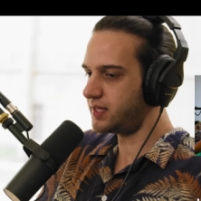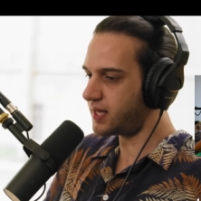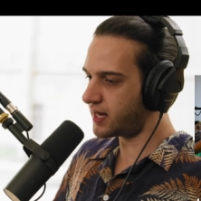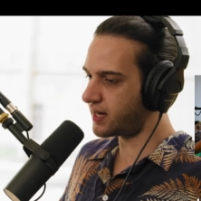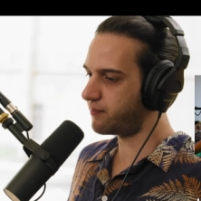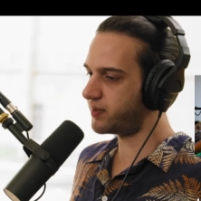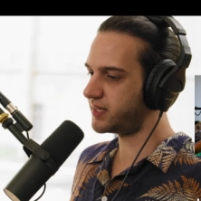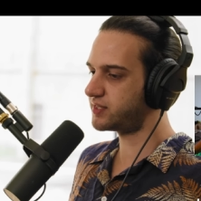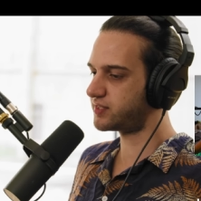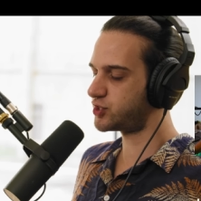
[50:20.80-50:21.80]
Yeah, but
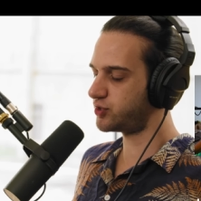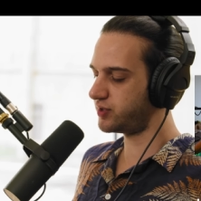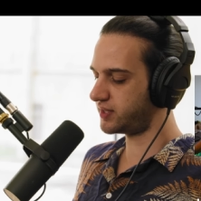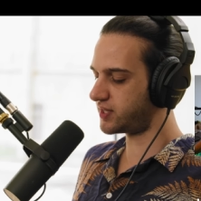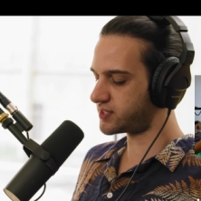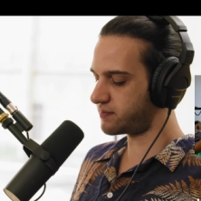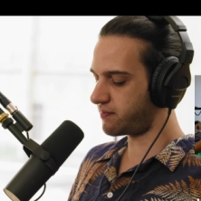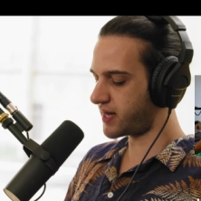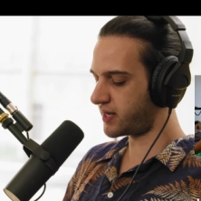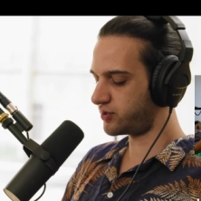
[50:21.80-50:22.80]
it doesn't
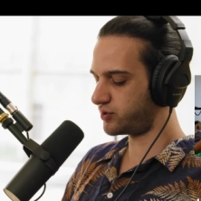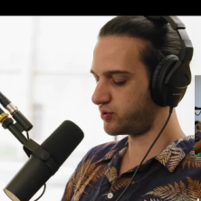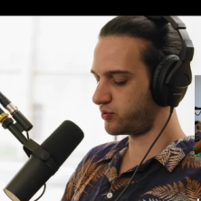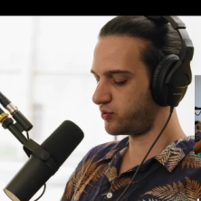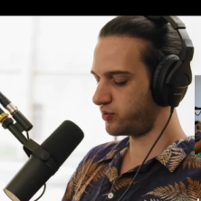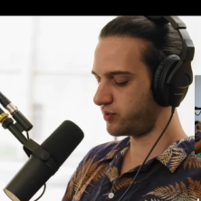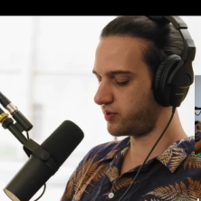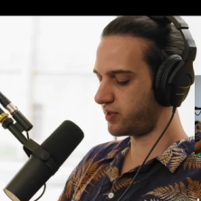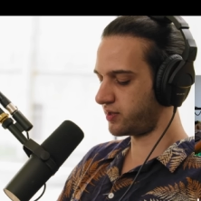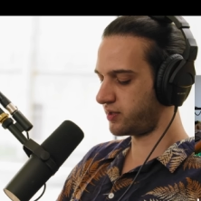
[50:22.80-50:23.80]
matter to
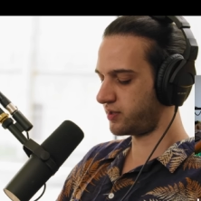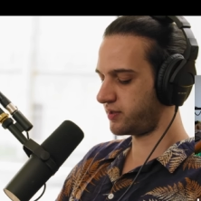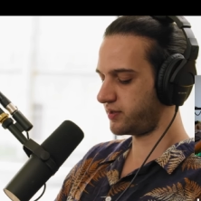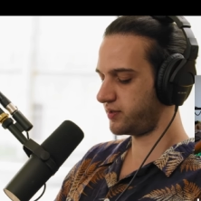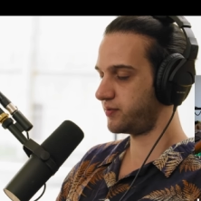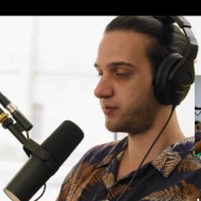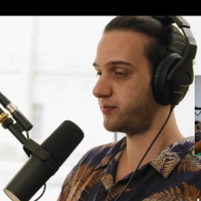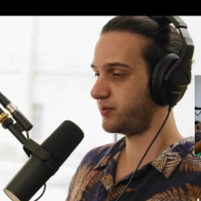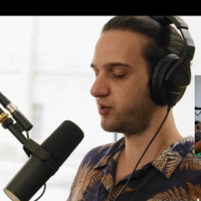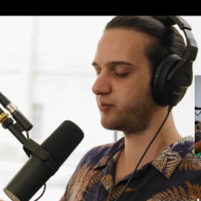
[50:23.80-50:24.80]
the...
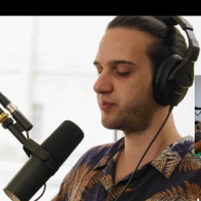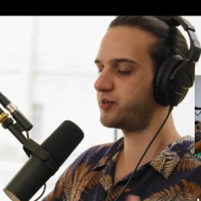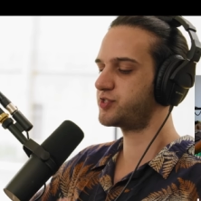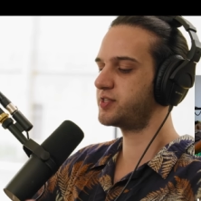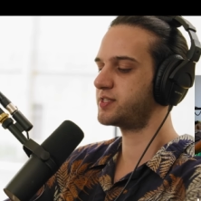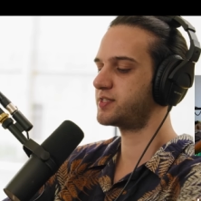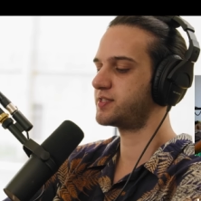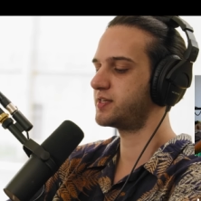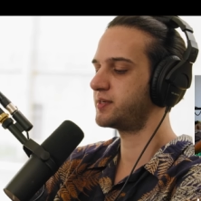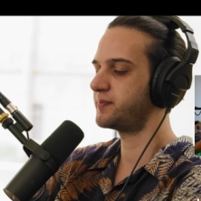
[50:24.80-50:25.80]
You know, there's this,
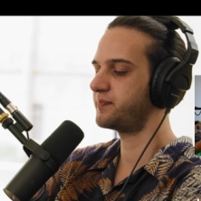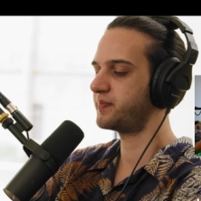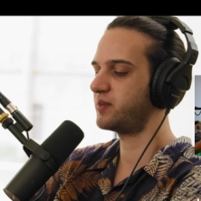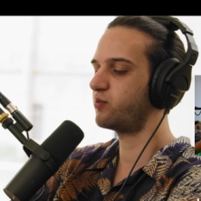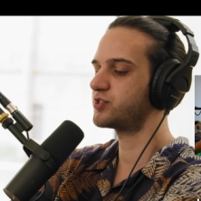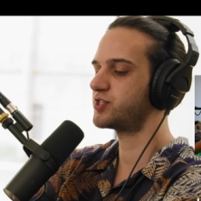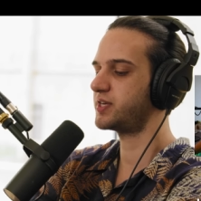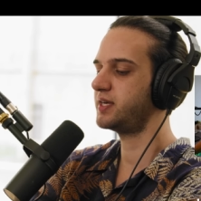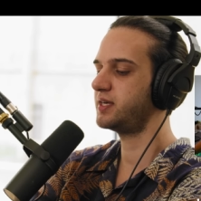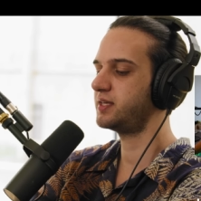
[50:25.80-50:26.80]
there was
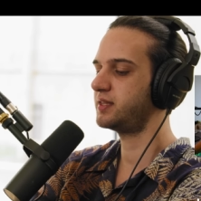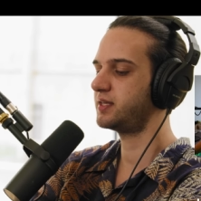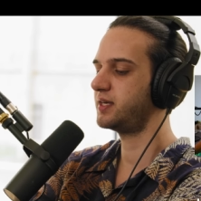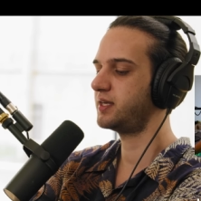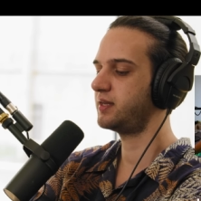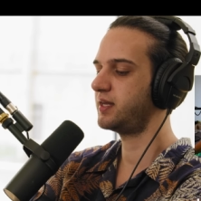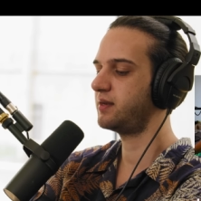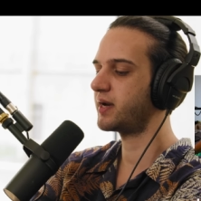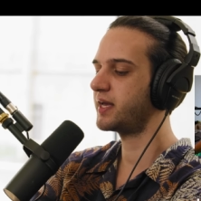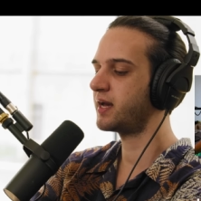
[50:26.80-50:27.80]

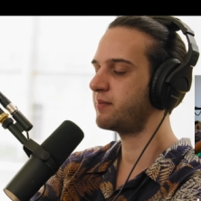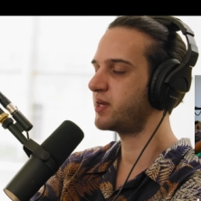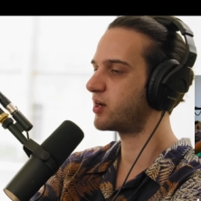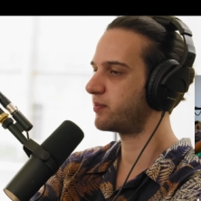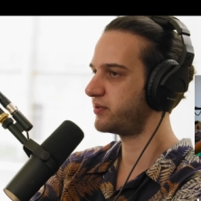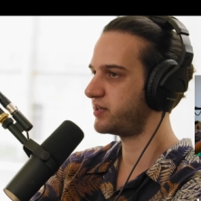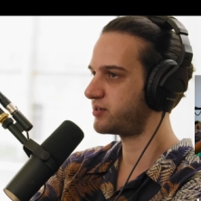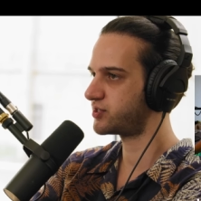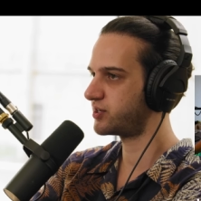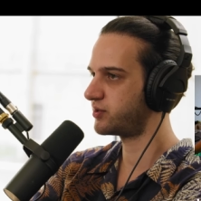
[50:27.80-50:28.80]
in Miami a couple of
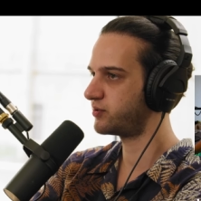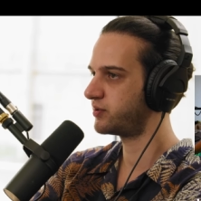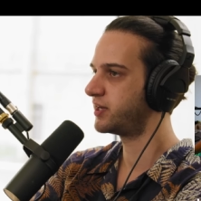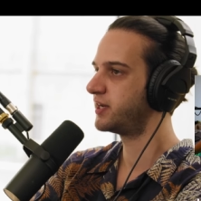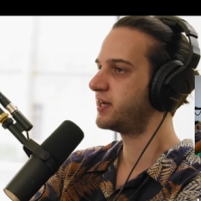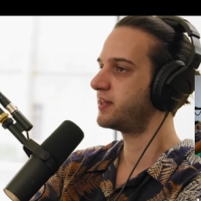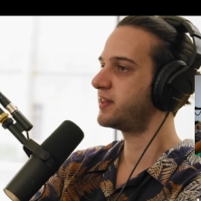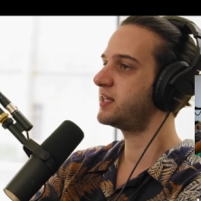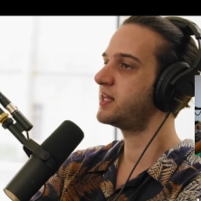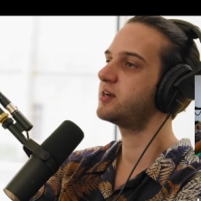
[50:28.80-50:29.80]
years ago,
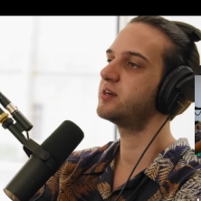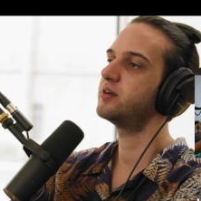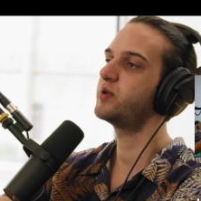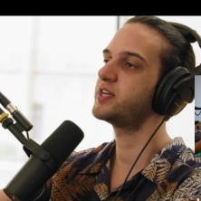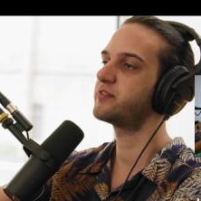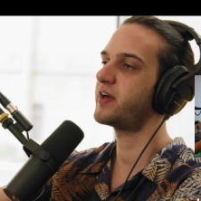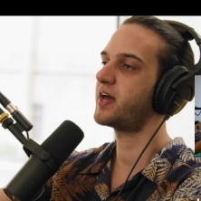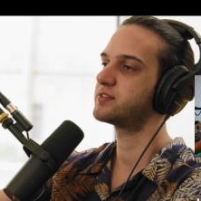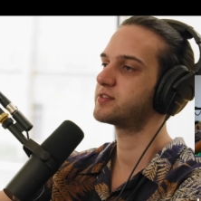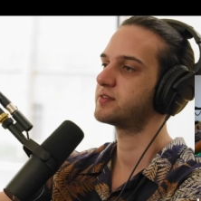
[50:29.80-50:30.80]
they did a raise of hands.